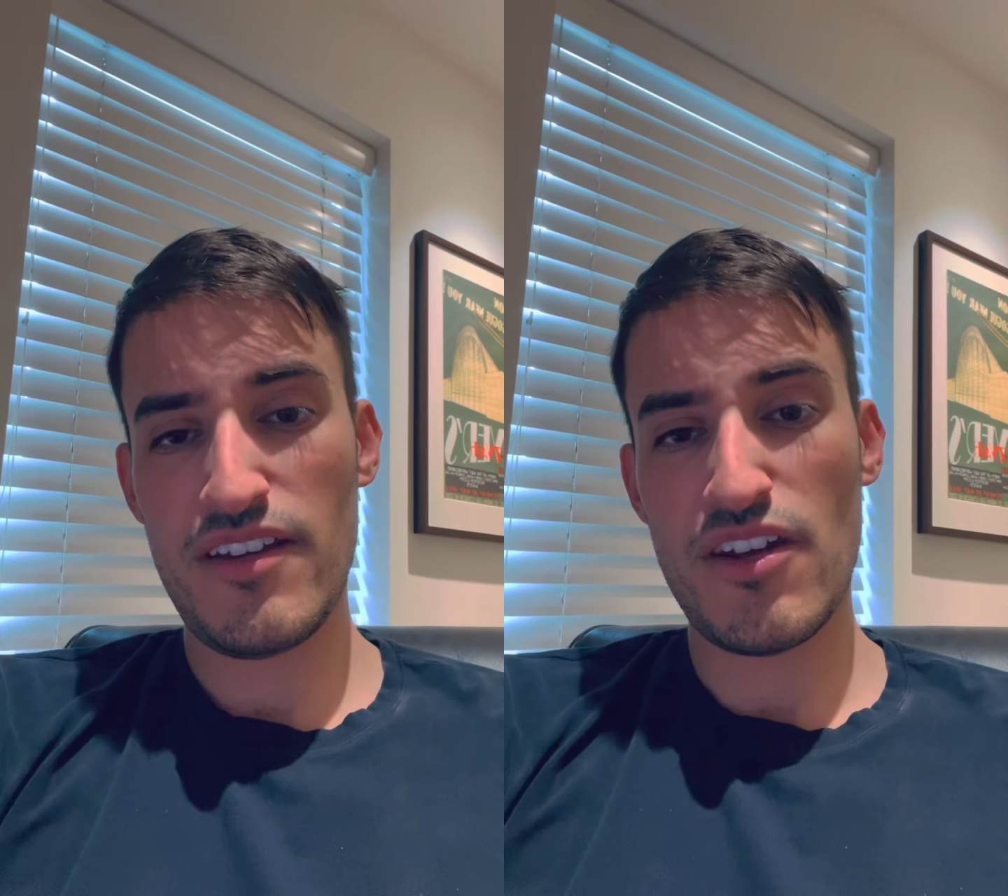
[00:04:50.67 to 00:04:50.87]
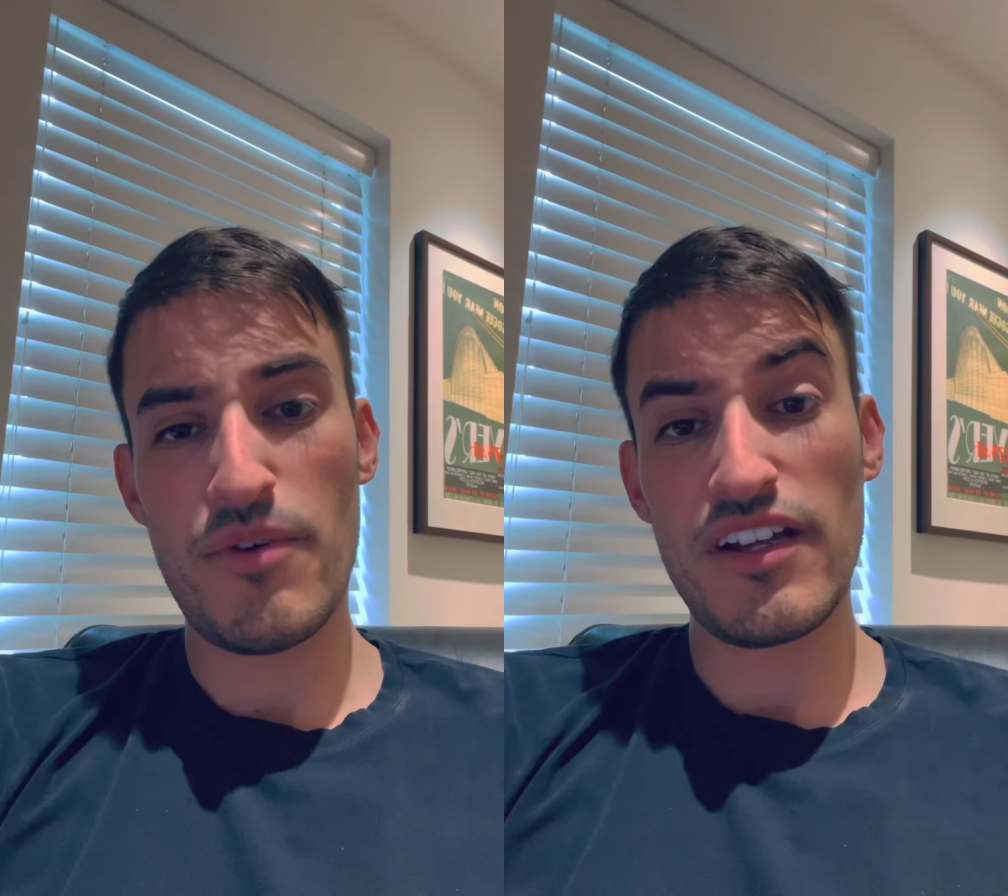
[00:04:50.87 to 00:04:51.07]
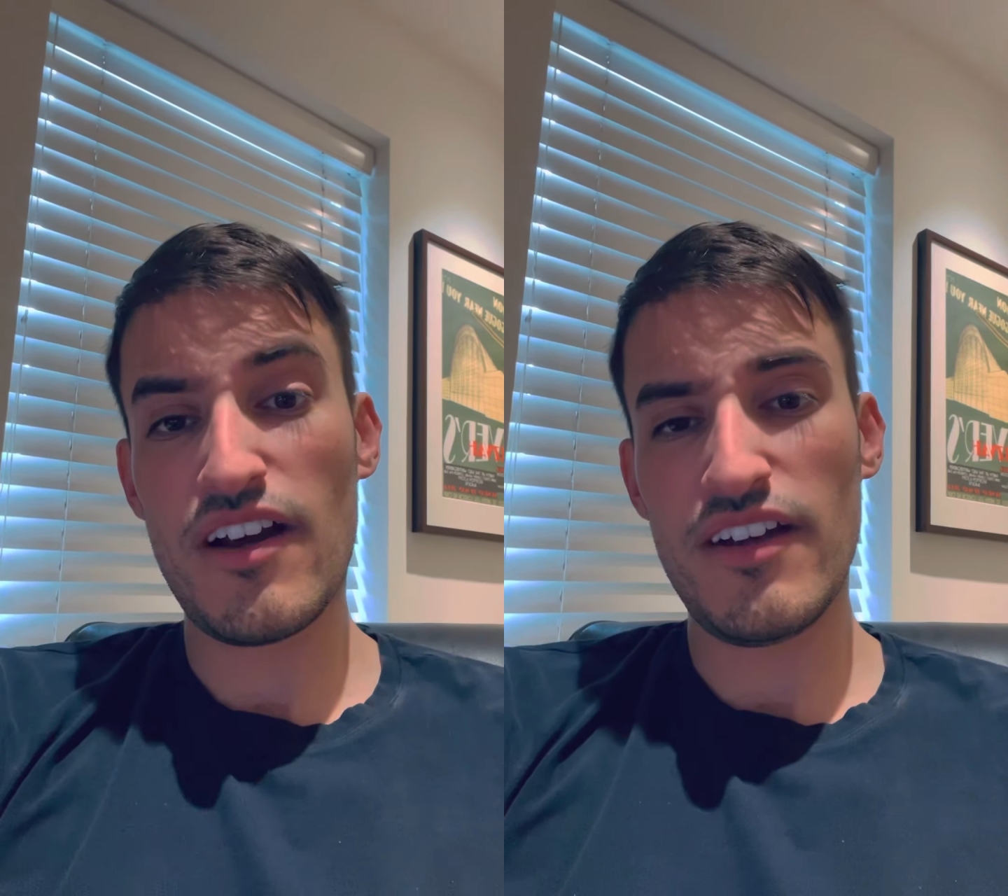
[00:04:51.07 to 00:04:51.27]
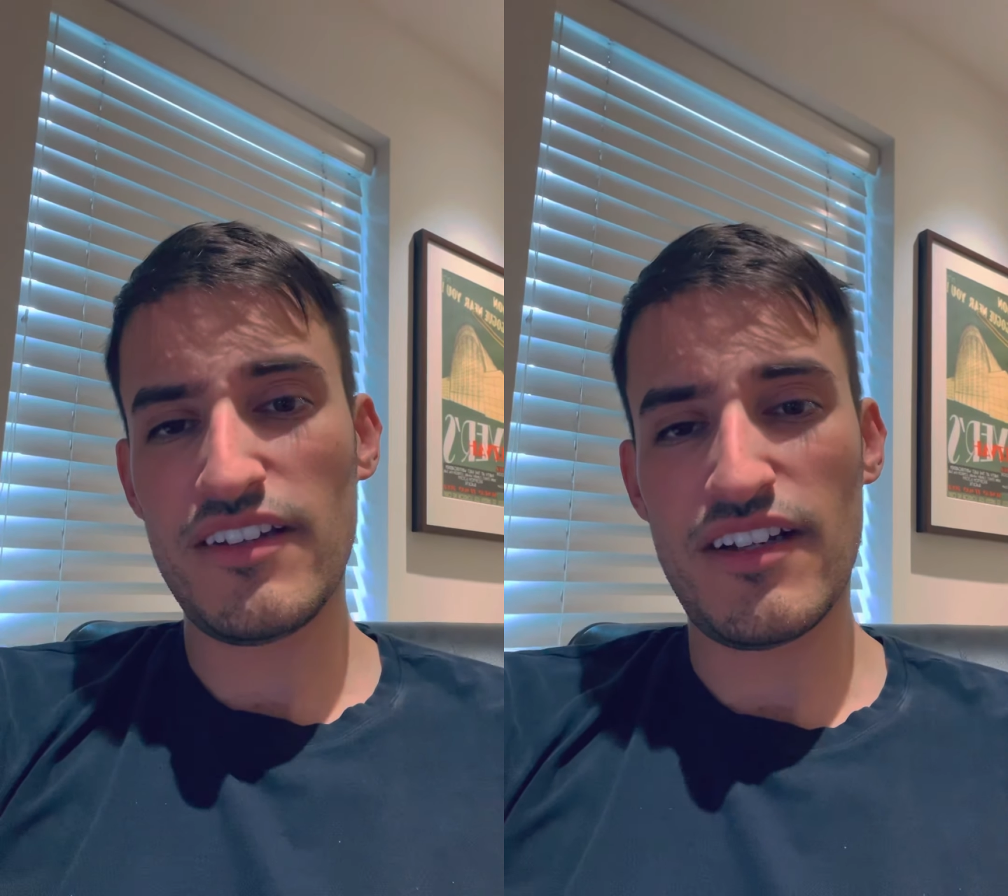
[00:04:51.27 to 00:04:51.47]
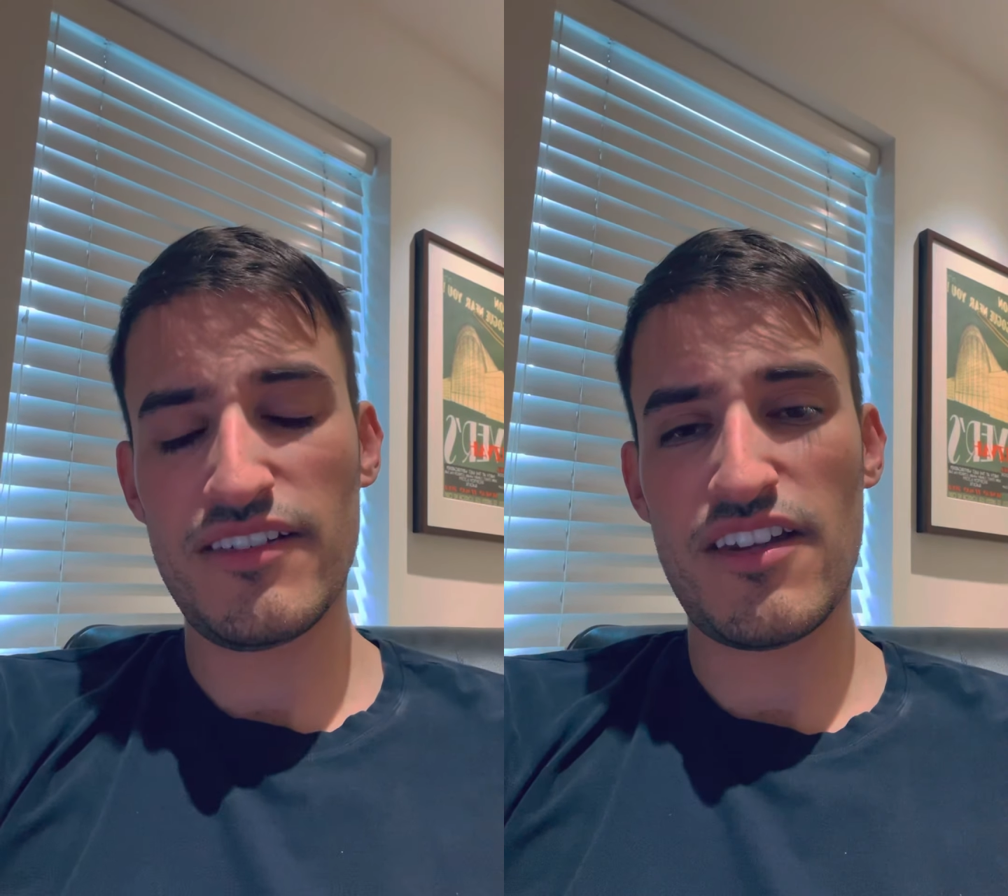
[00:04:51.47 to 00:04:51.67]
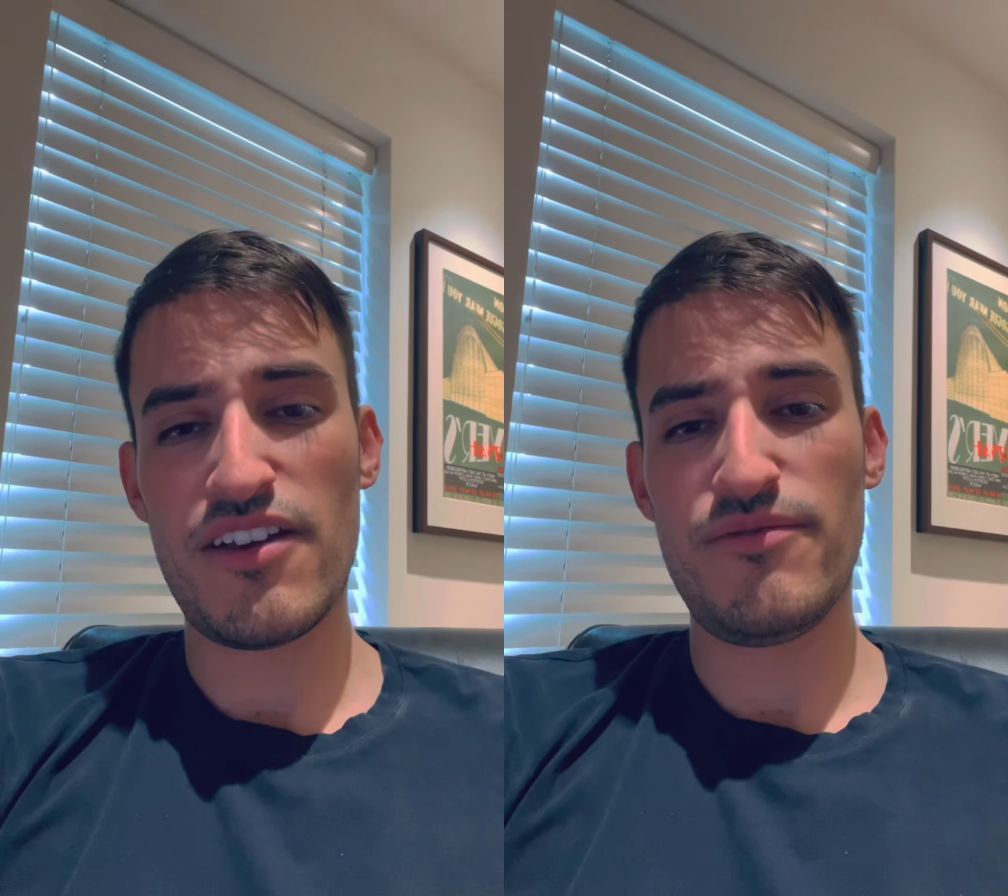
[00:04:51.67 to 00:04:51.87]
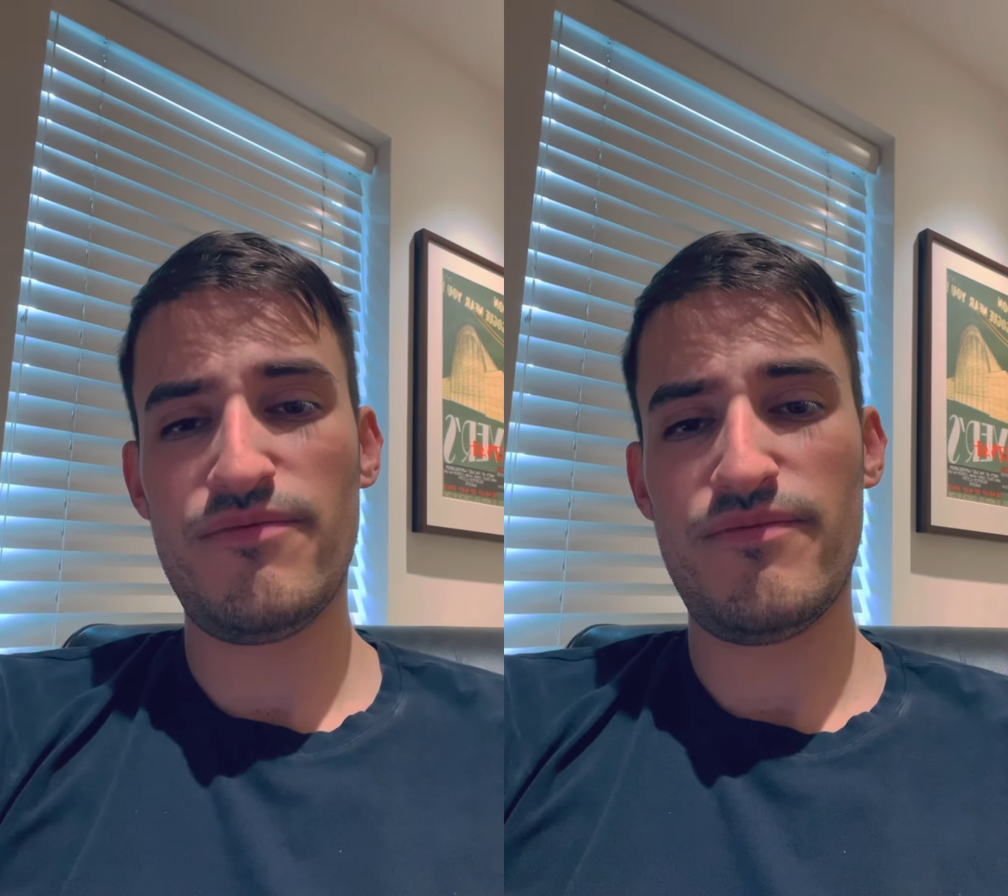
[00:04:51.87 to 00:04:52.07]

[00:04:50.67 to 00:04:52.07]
no one guiding us, no